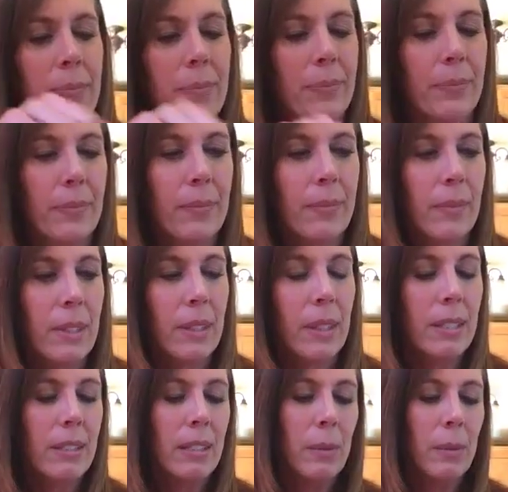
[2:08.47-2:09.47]

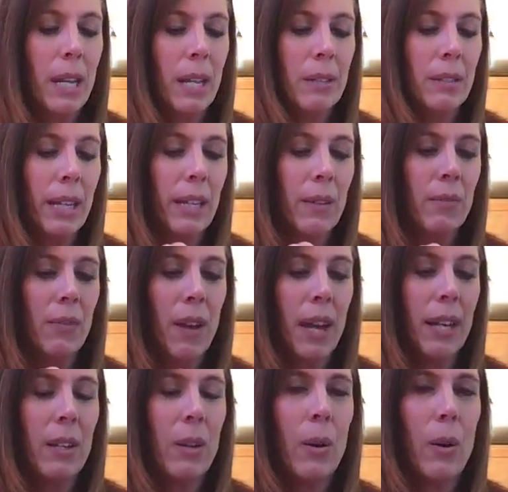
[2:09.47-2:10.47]
Let's see what else I can
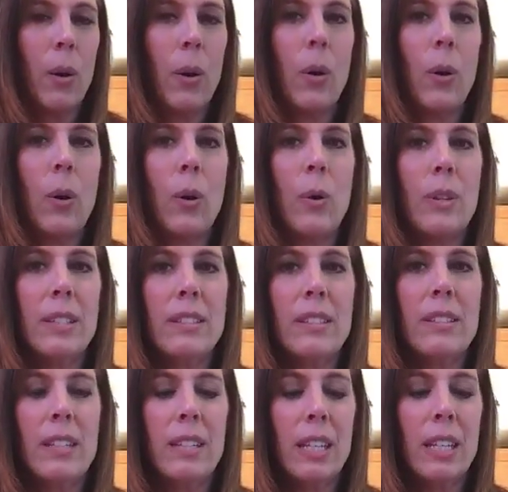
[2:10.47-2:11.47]
find. Oh, this
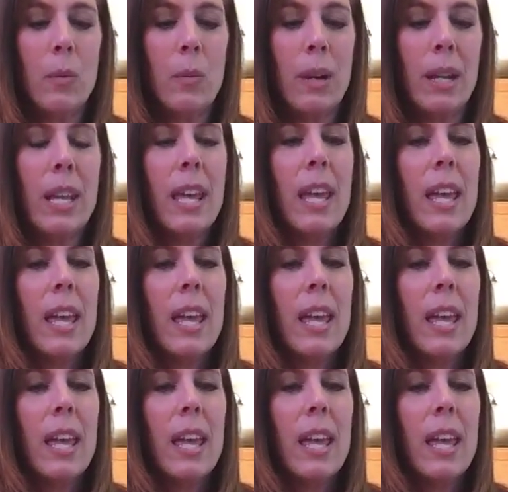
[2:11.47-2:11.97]
is a neat one.